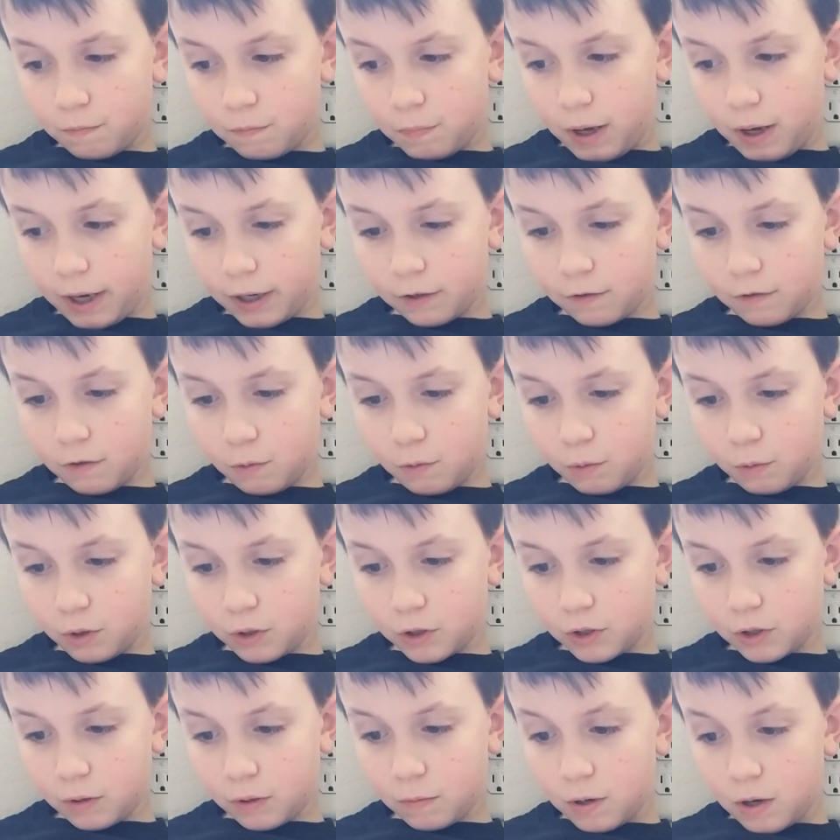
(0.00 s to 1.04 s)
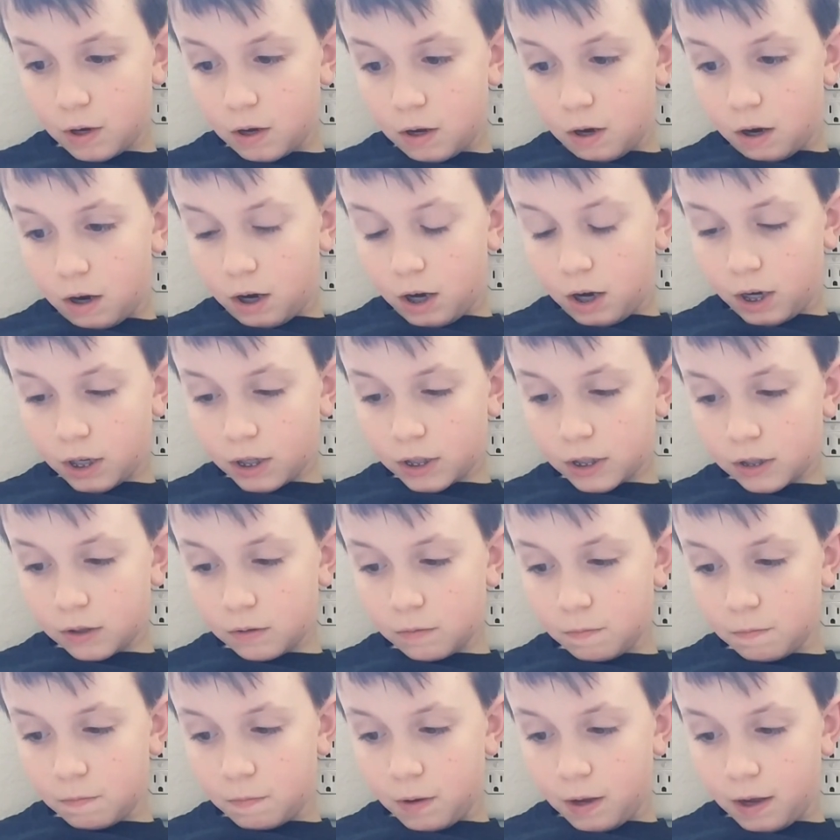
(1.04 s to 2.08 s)
back of the wardrobe ought
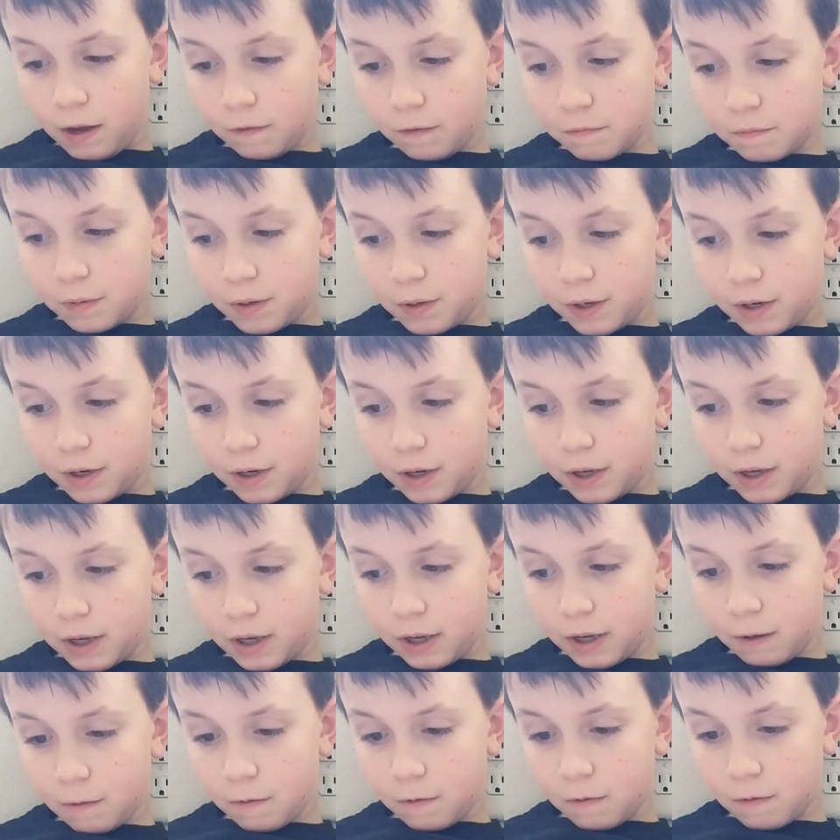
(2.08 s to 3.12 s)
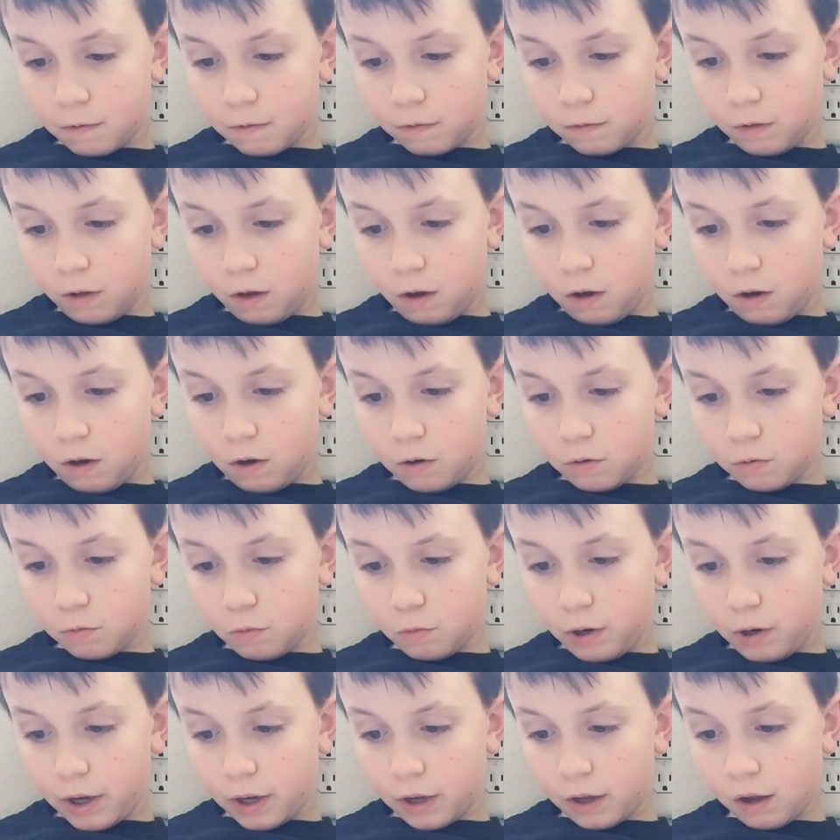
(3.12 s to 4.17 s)
to have been a long
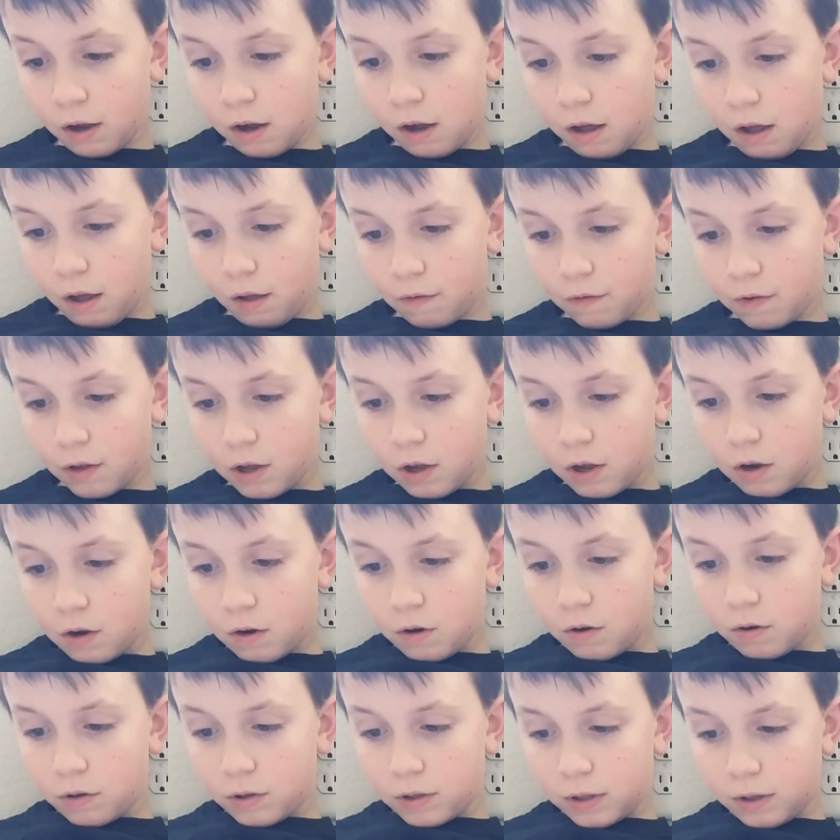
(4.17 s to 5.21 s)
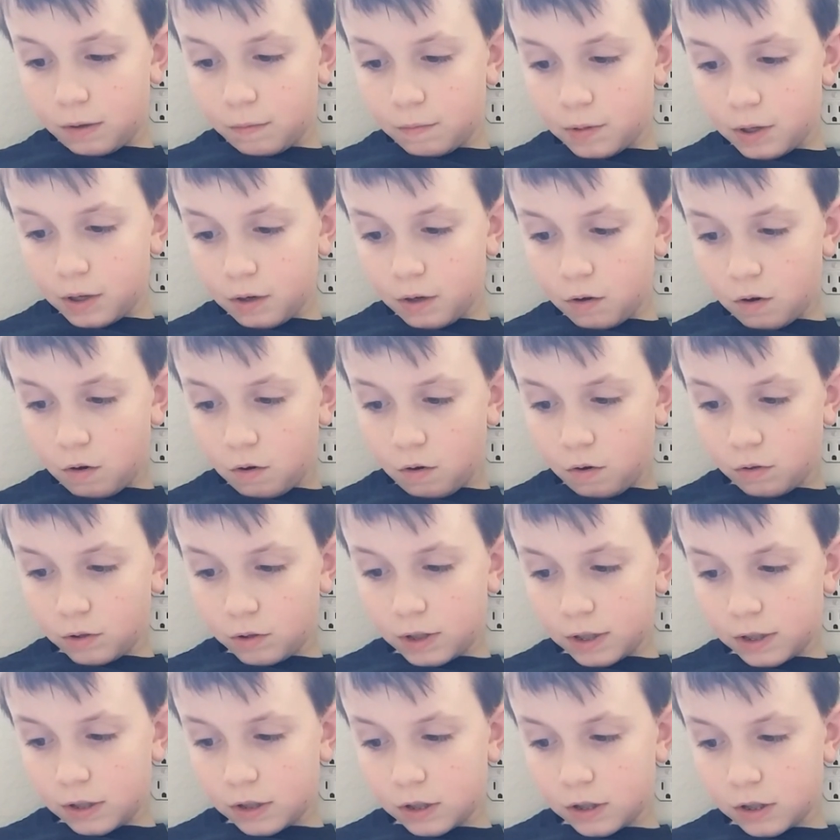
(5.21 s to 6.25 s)
way off. Something
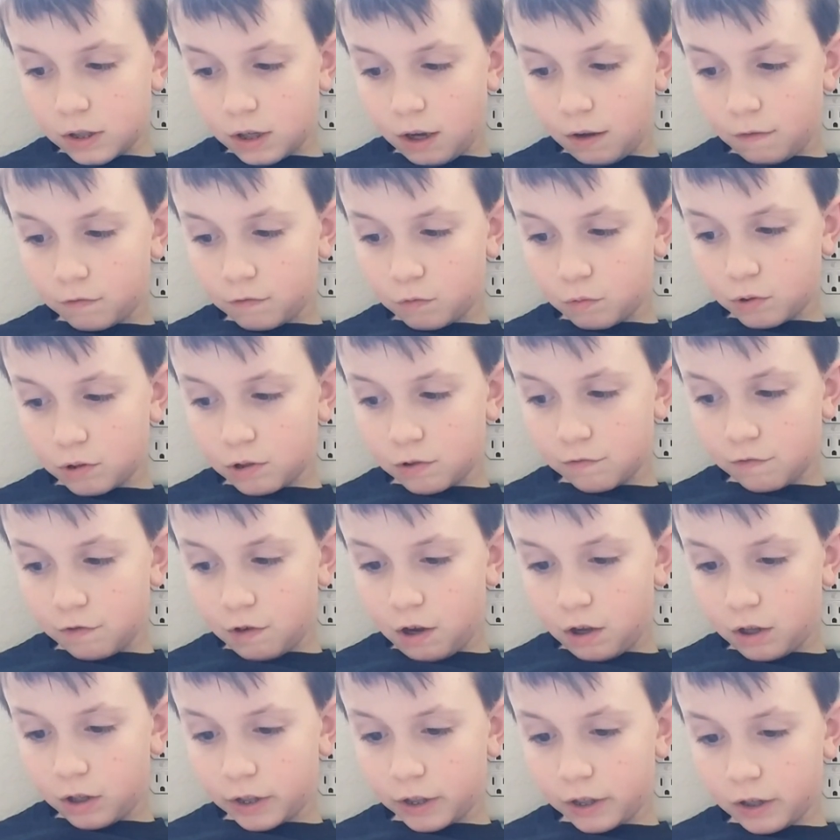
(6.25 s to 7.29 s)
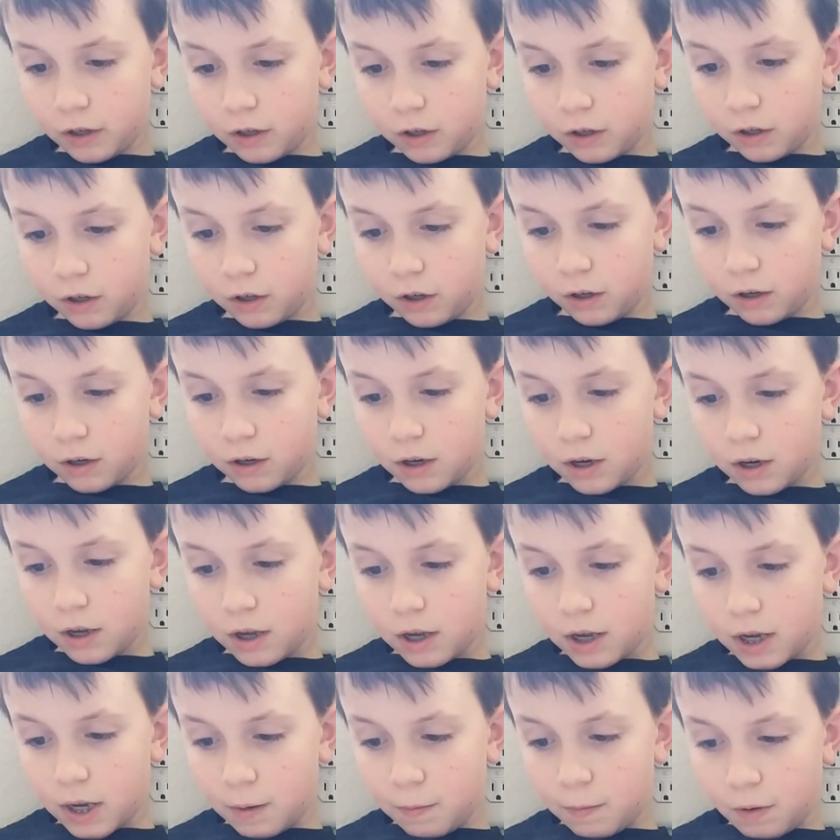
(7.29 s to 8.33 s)
cold and soft was falling on her.
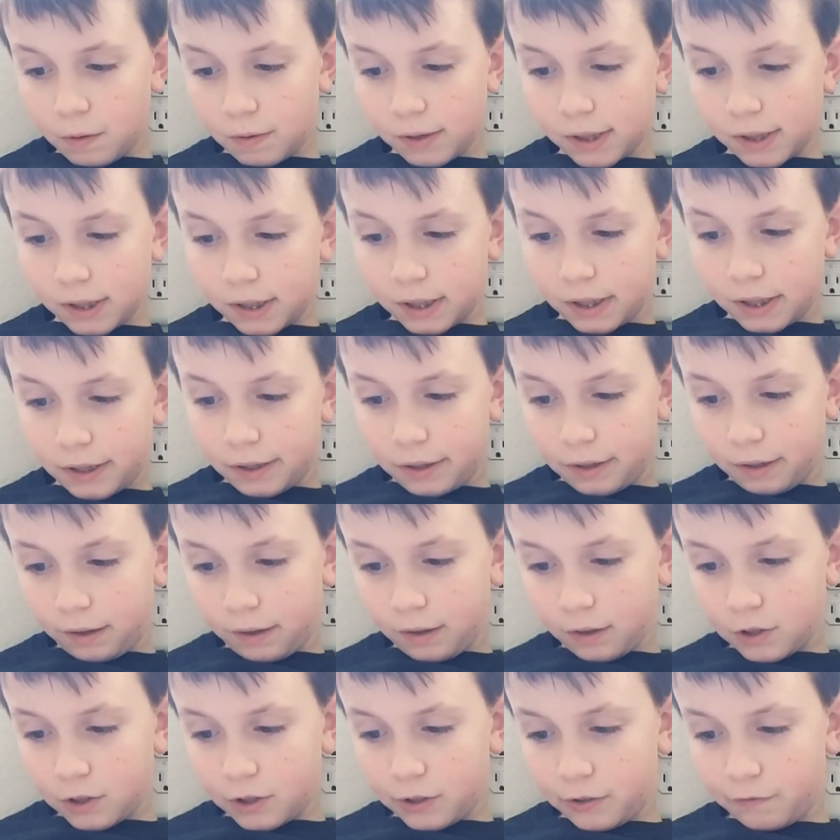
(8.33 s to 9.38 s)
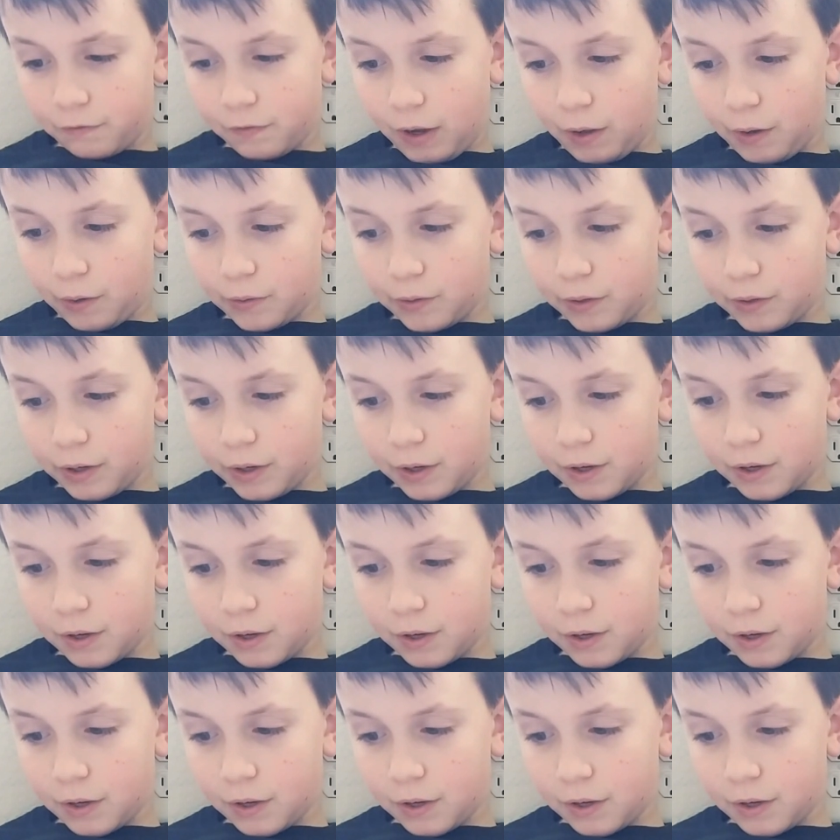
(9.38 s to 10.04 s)
A moment later, she found